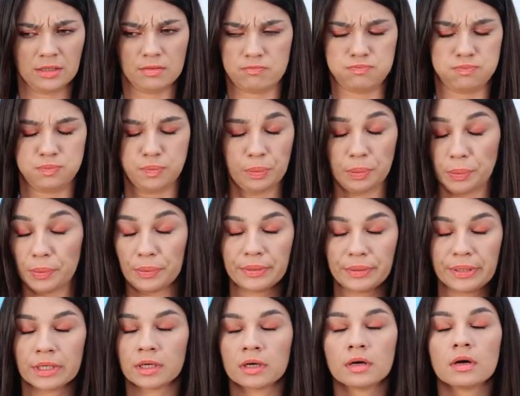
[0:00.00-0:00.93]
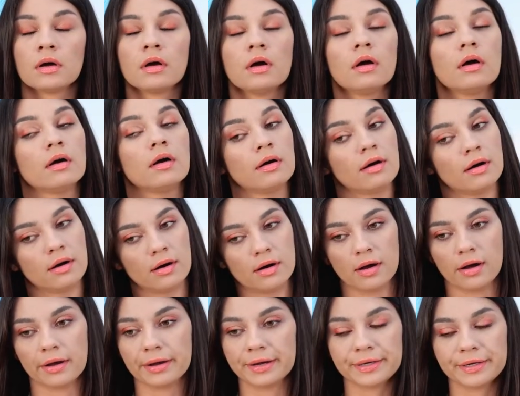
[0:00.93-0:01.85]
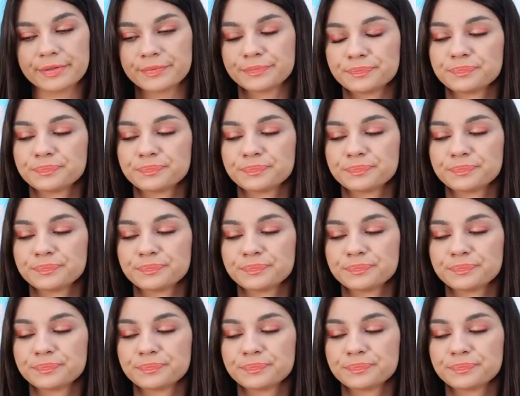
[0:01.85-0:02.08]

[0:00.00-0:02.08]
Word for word: It's fine. I'll just get a new bar.